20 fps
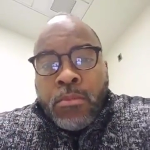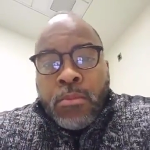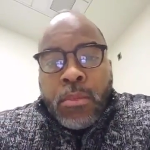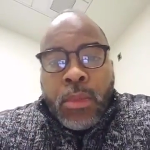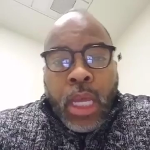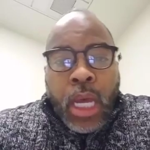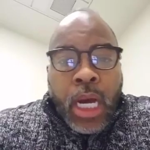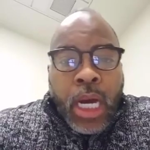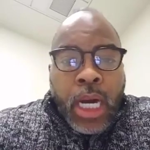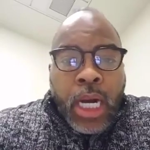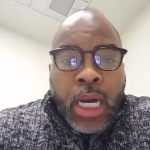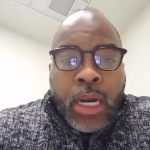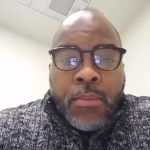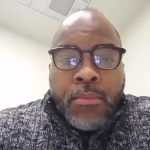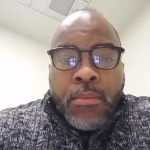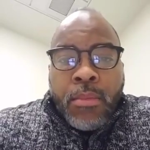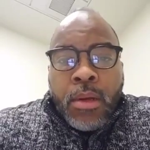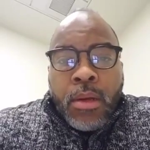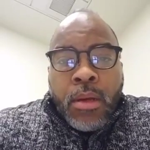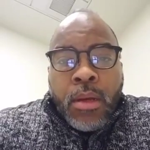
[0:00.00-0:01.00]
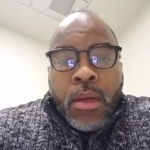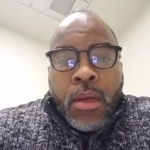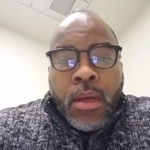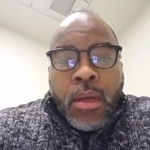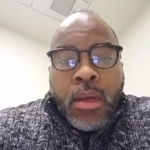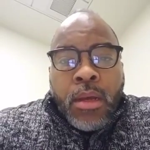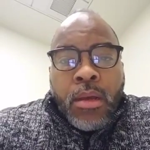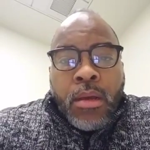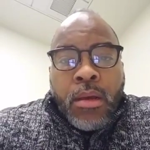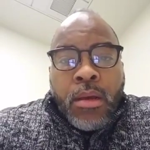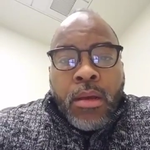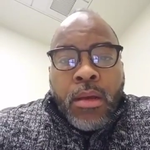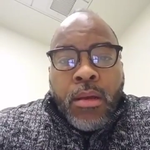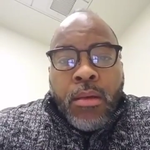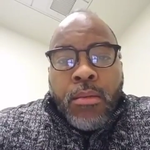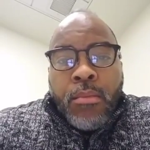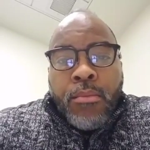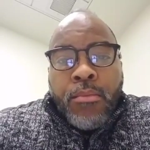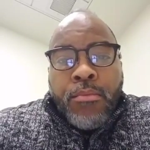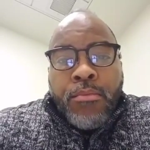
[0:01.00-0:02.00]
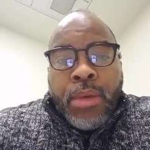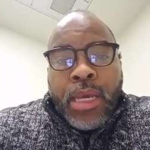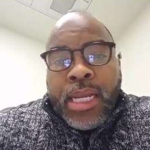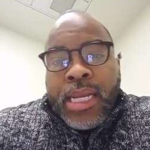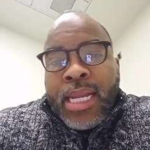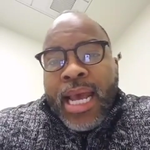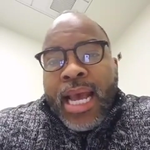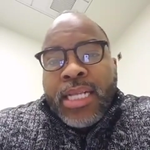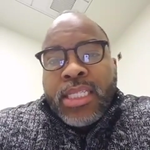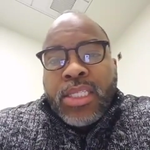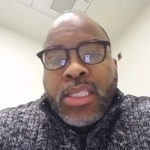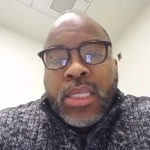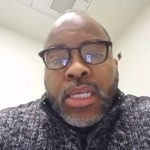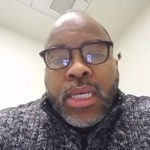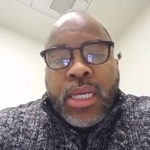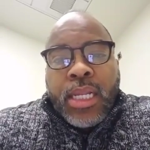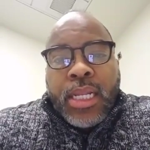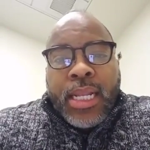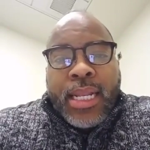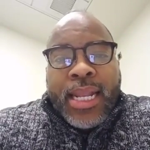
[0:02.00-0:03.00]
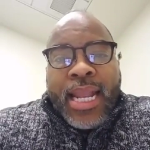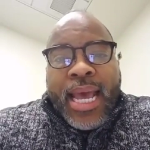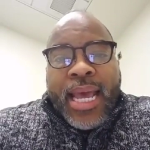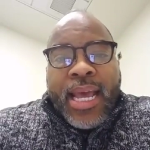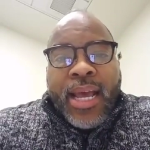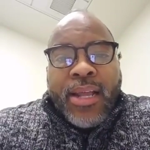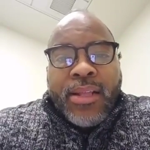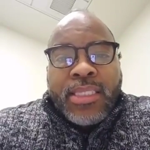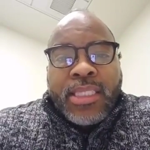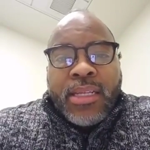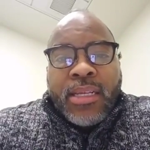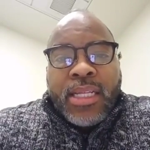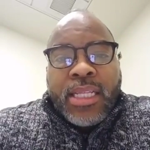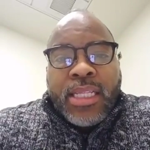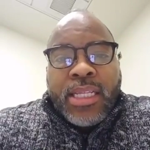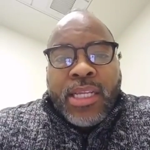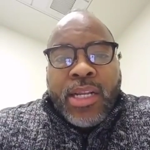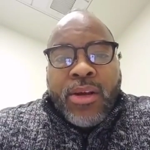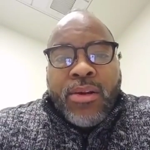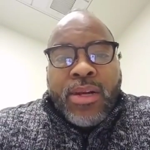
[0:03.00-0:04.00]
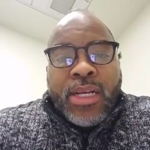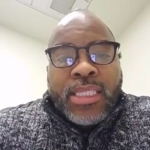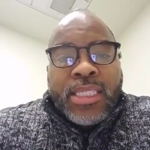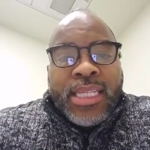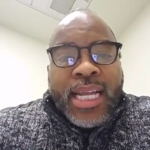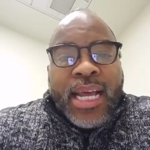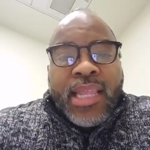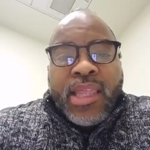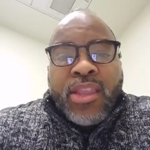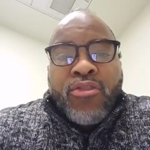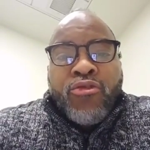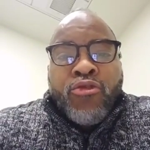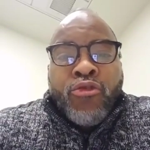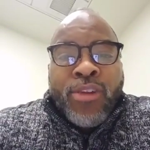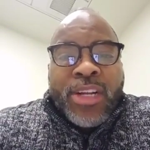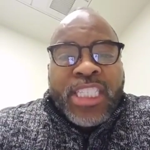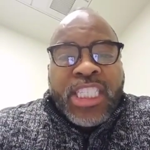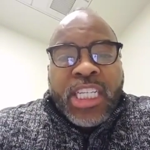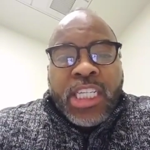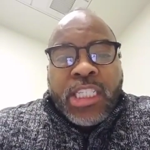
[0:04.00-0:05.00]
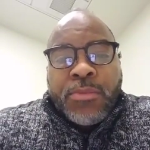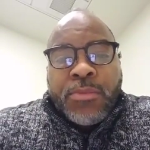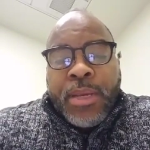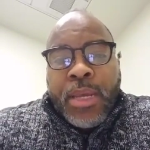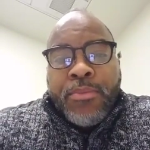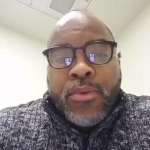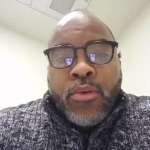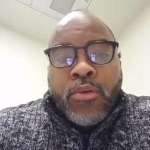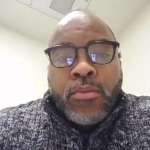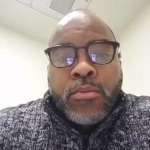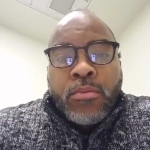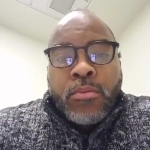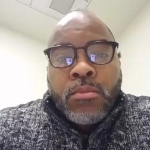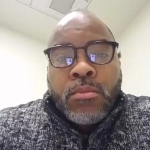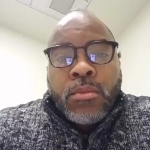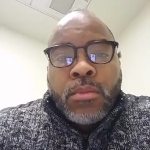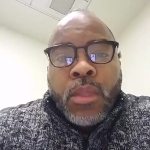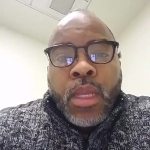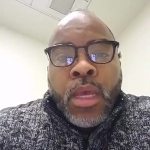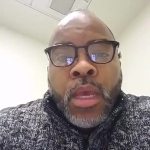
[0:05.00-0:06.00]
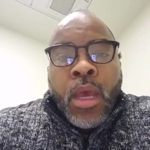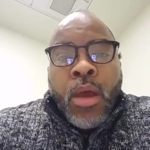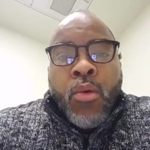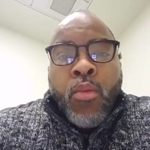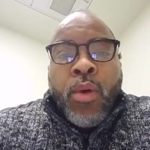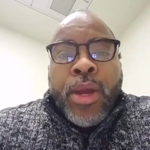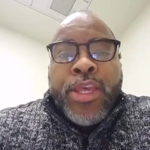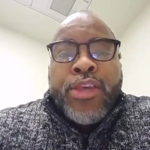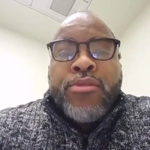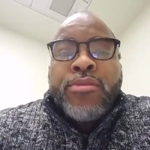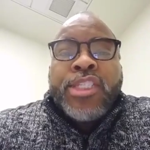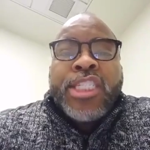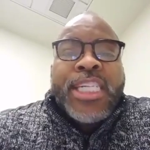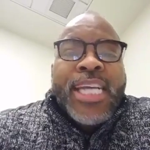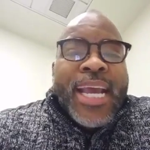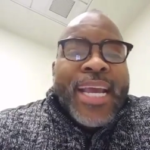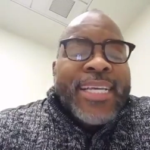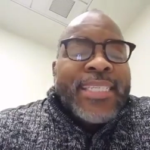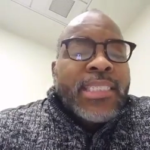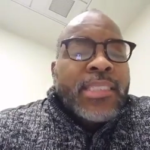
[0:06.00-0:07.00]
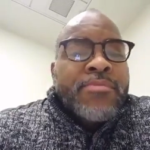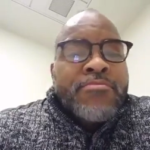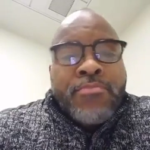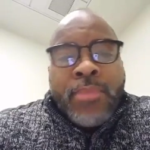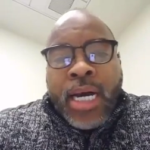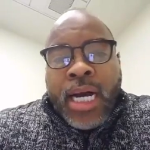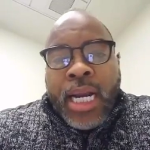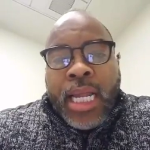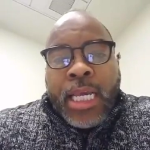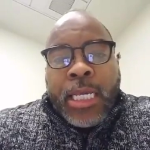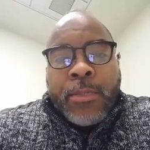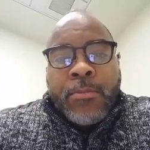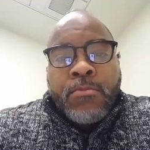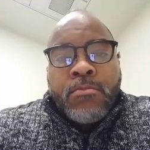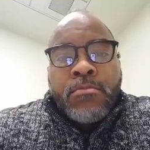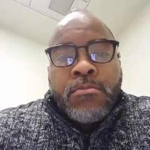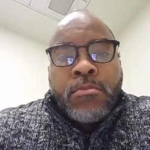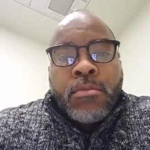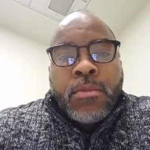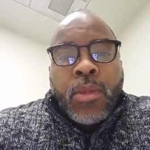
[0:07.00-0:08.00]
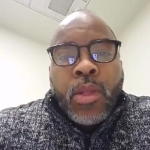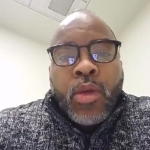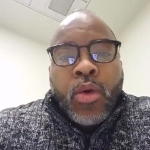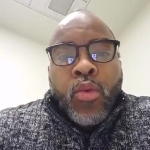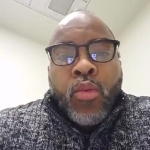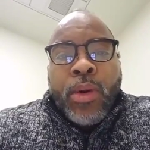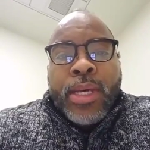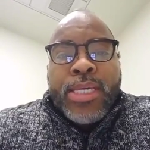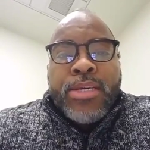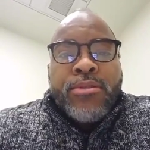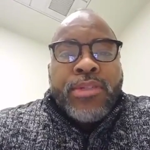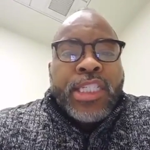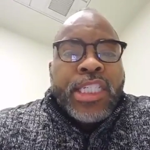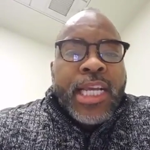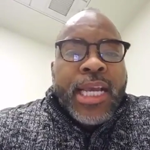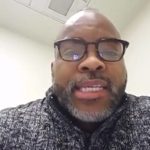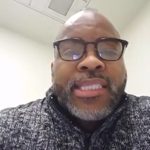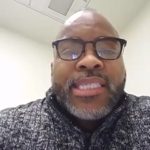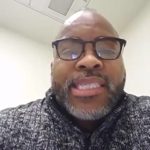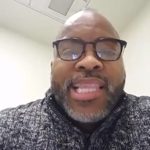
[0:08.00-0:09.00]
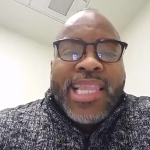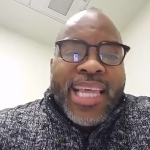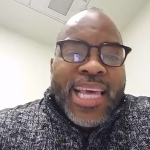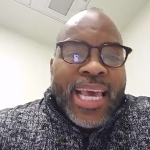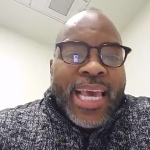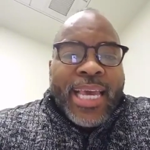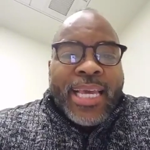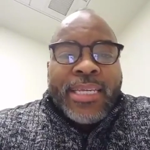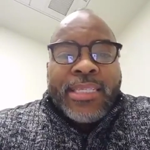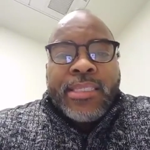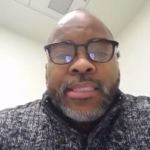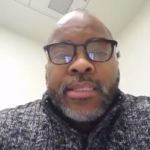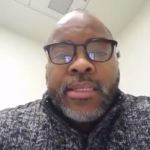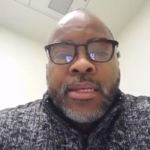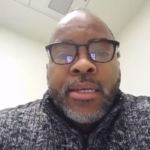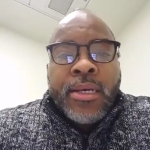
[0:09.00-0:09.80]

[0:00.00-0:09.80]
um, be not, not, you know, it's not the richest people. When you chase money, when you chase things,